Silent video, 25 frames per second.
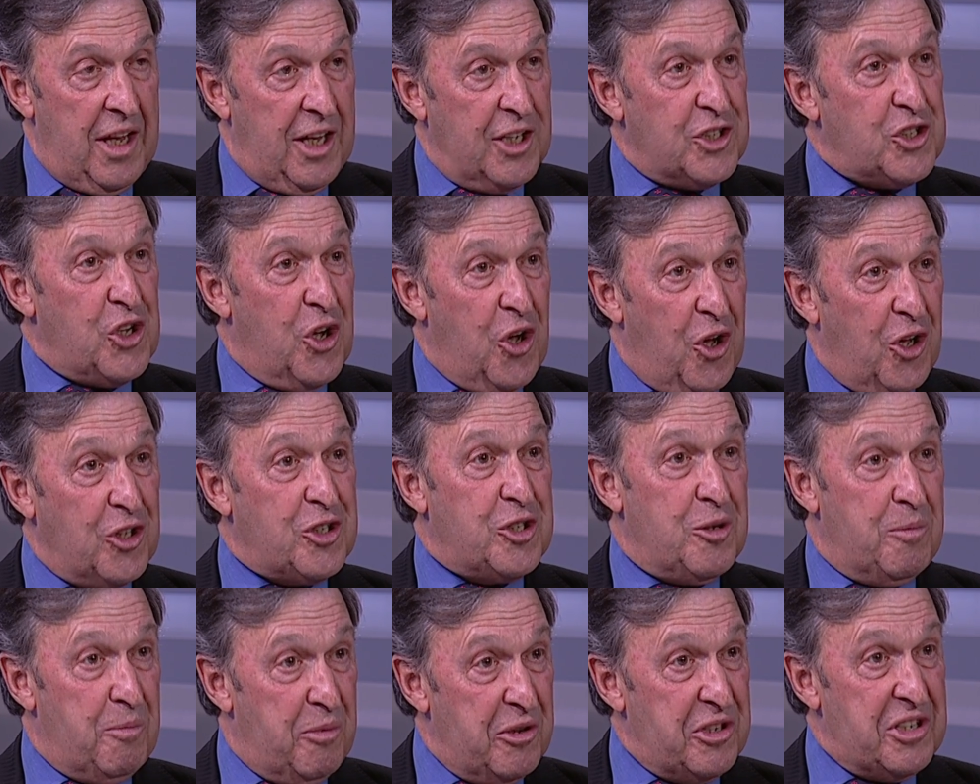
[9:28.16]
it's hard
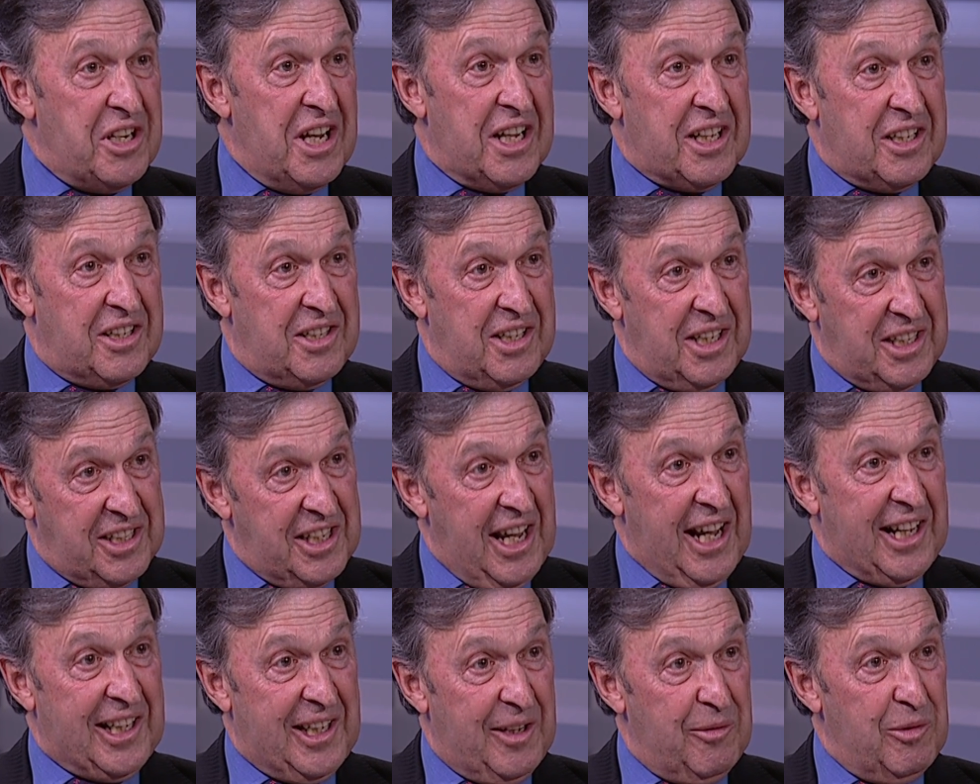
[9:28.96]
to predict
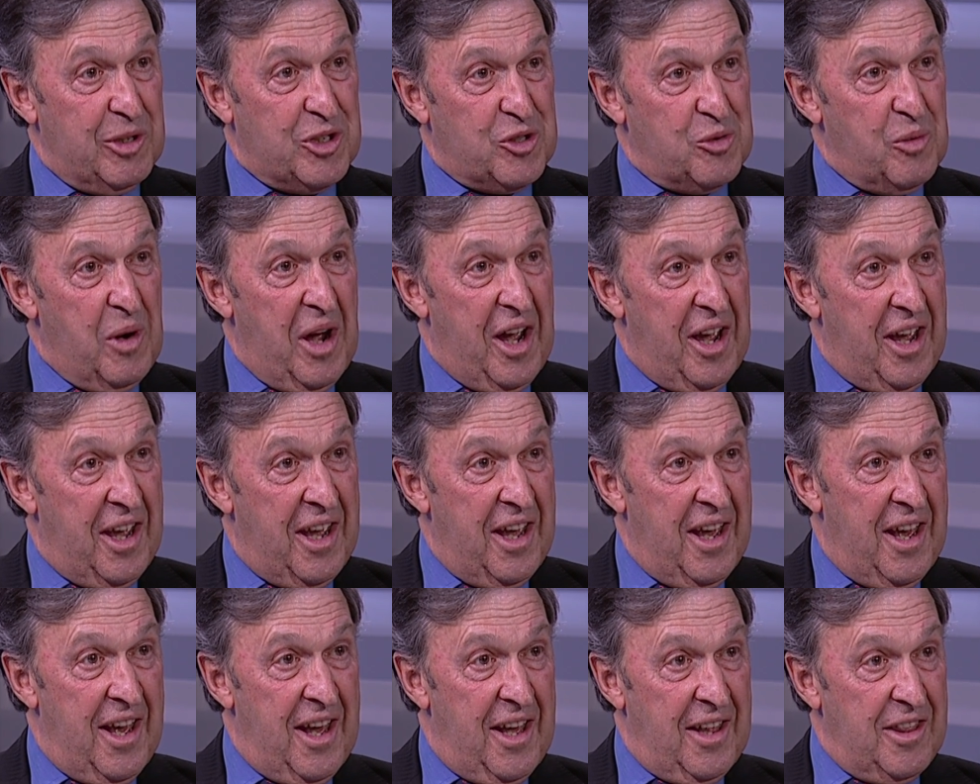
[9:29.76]
exactly which way
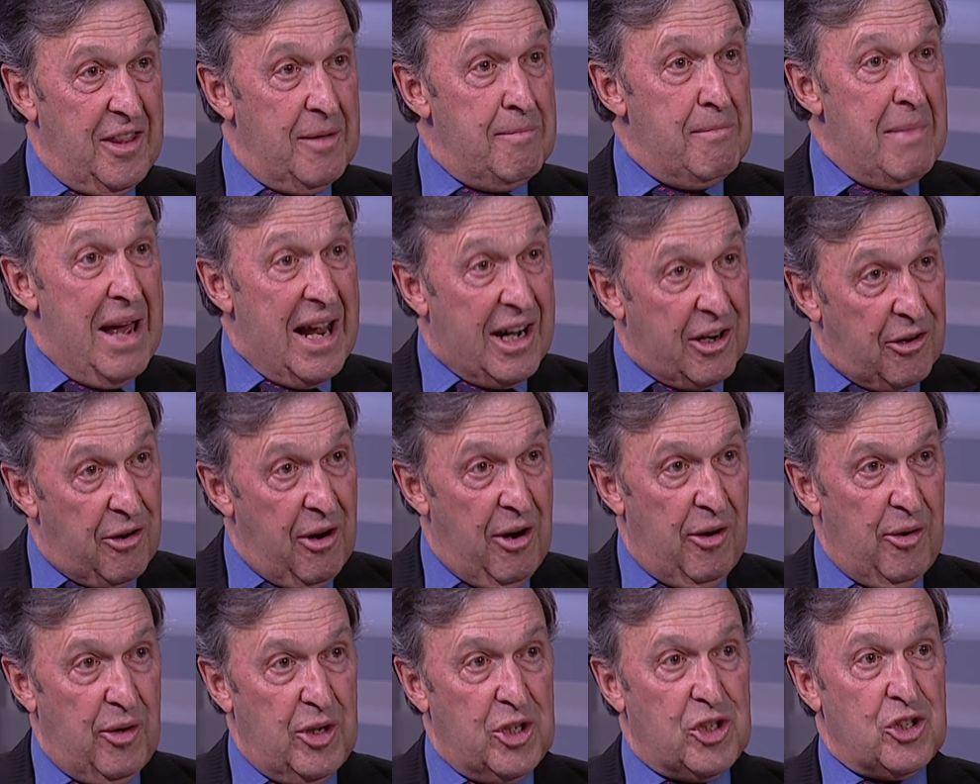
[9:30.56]
the
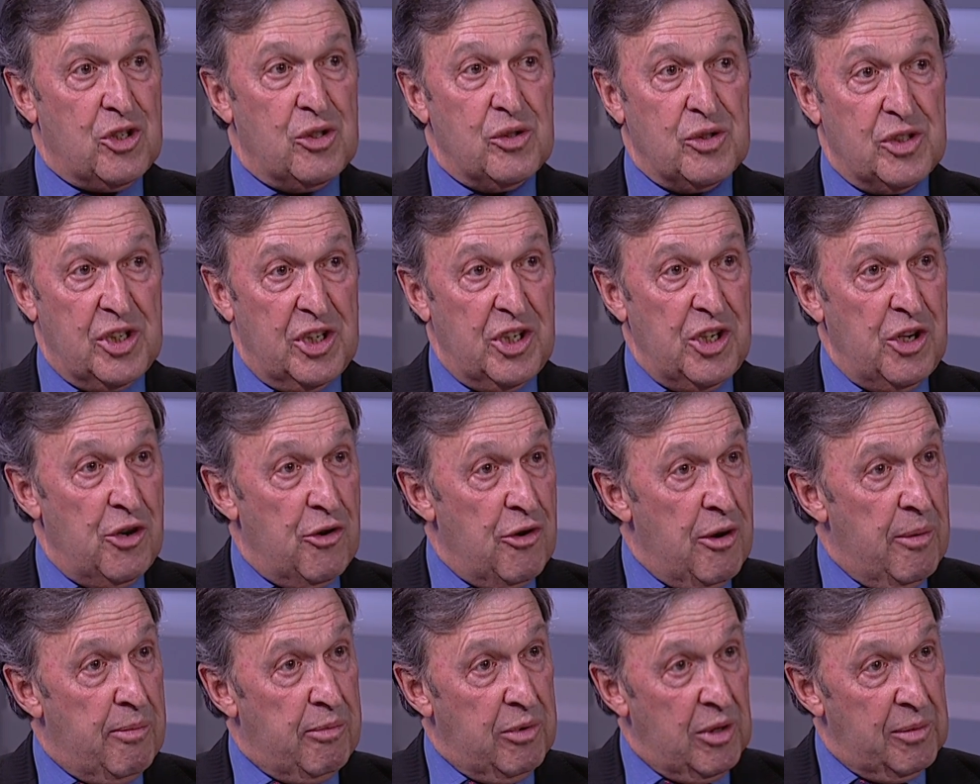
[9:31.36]
macro issues in
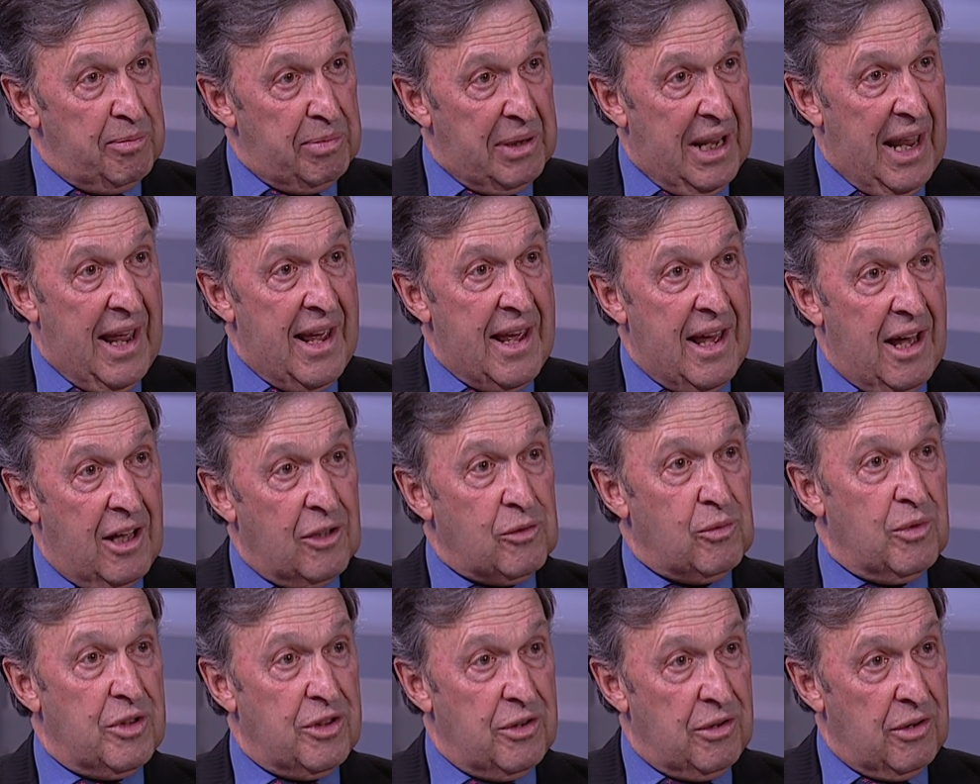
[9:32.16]
Europe will play
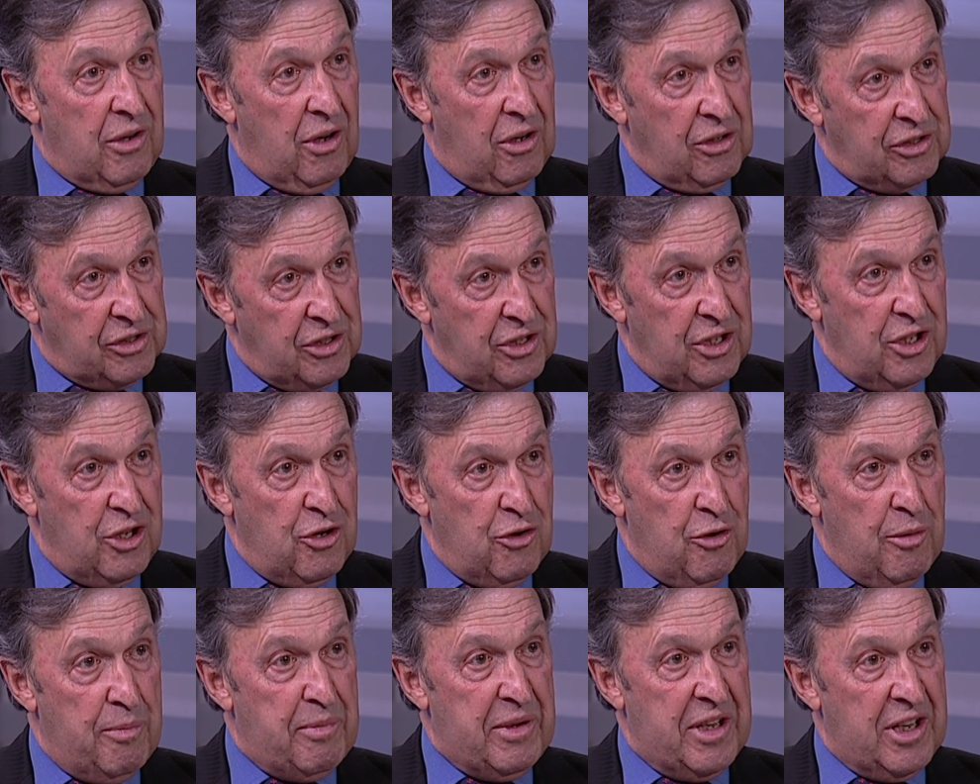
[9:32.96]
out with regard to the
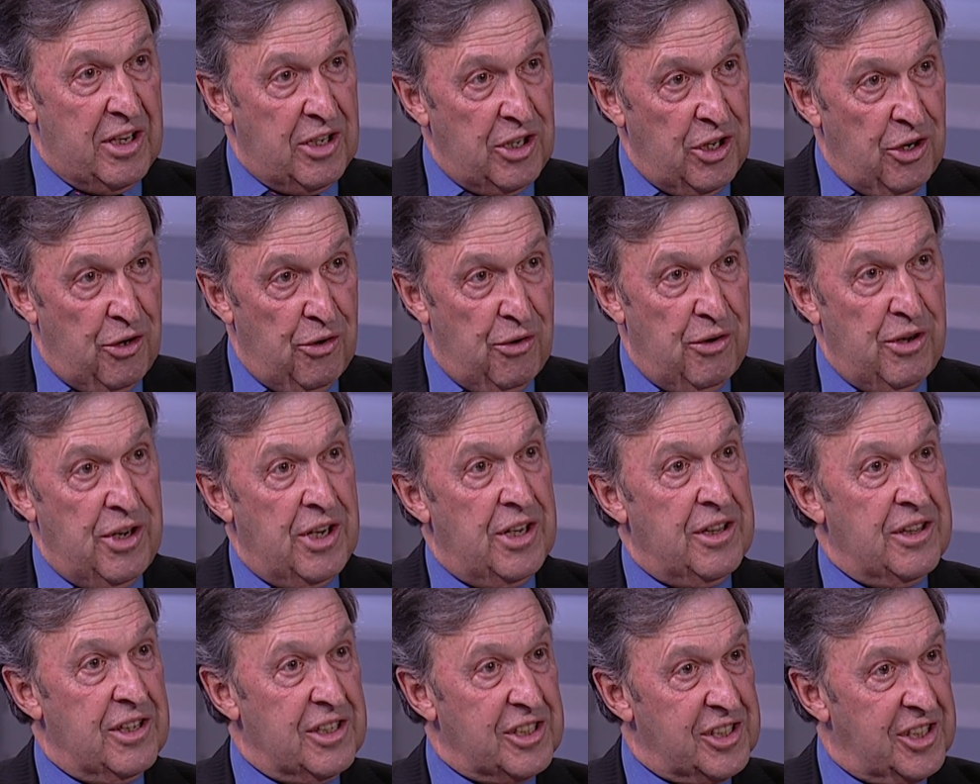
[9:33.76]
European
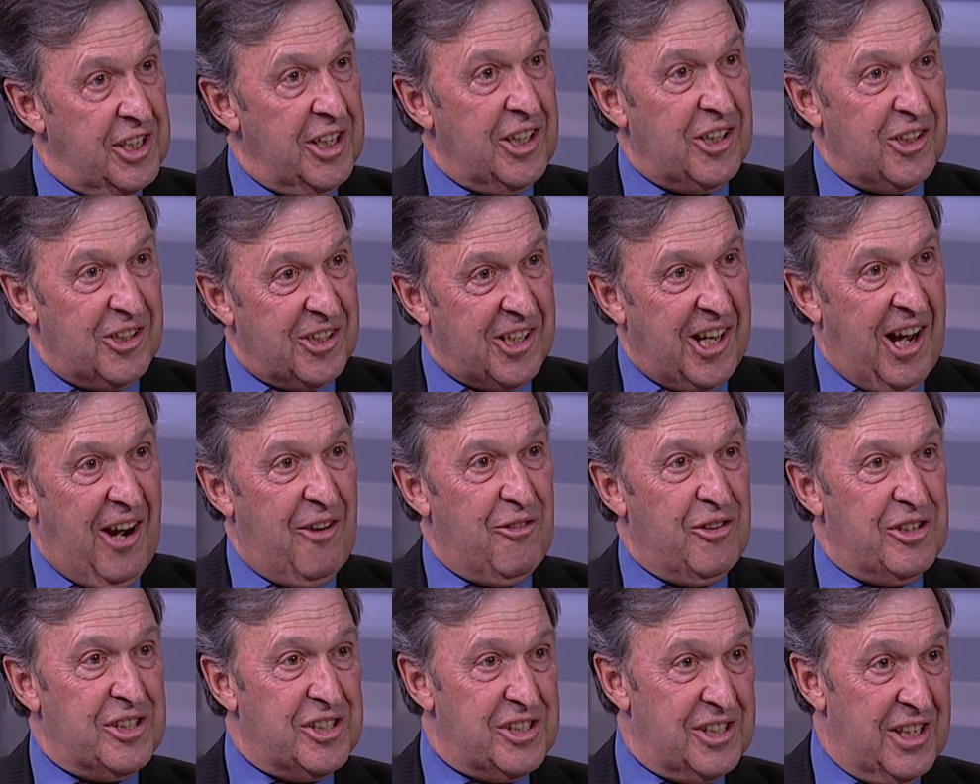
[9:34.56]
Union, the single
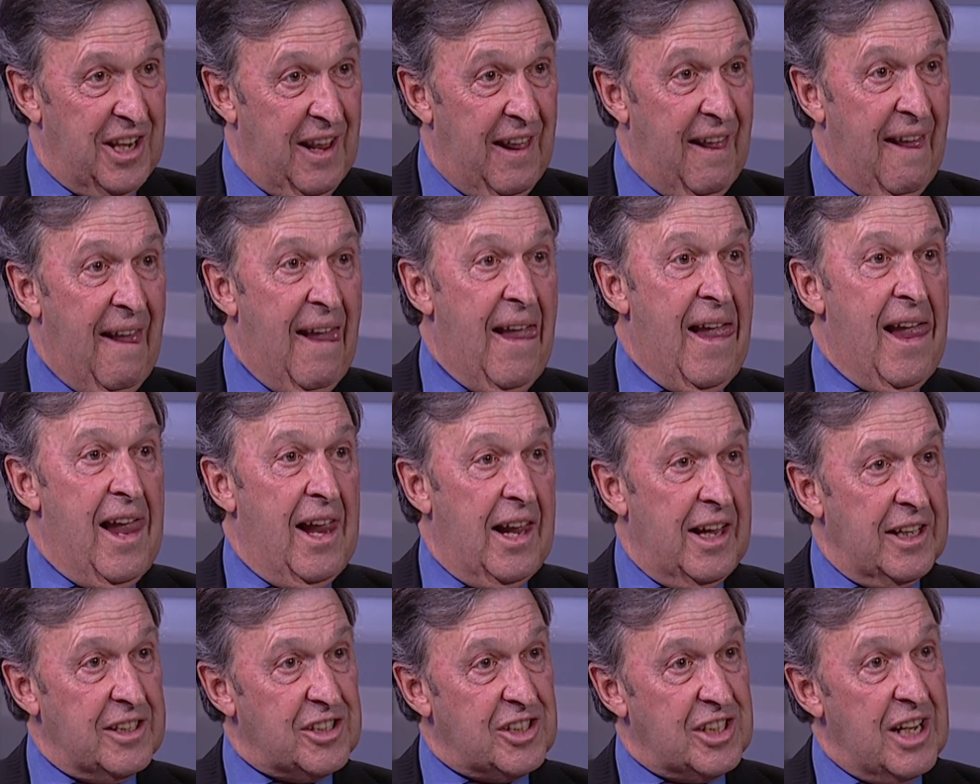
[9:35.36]
currency,
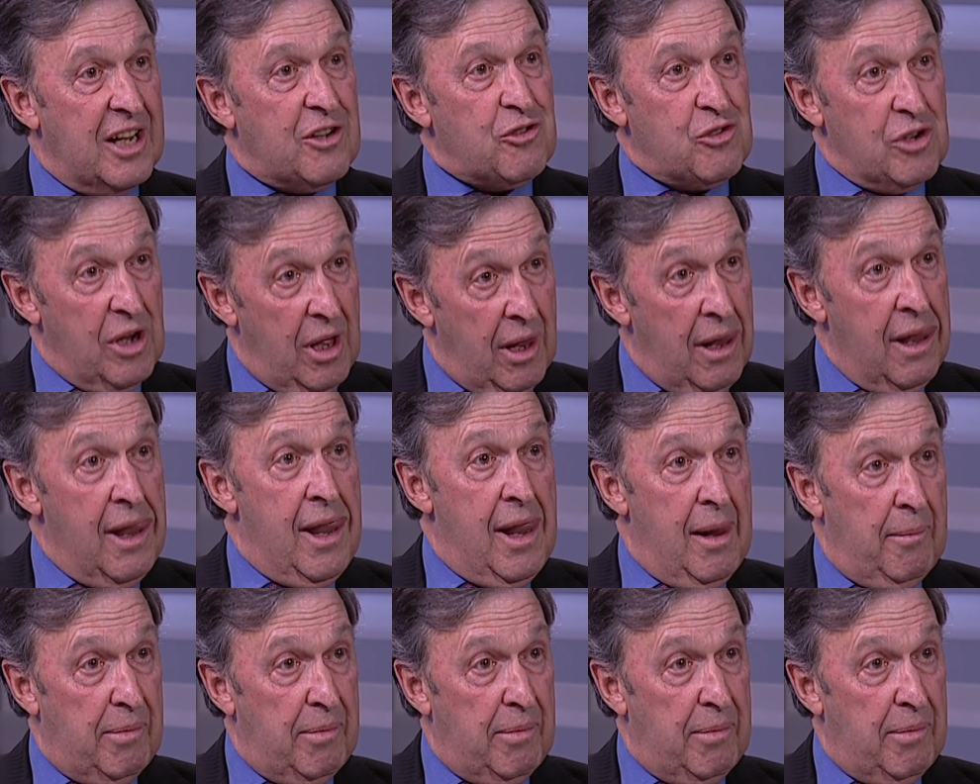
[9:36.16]
etc.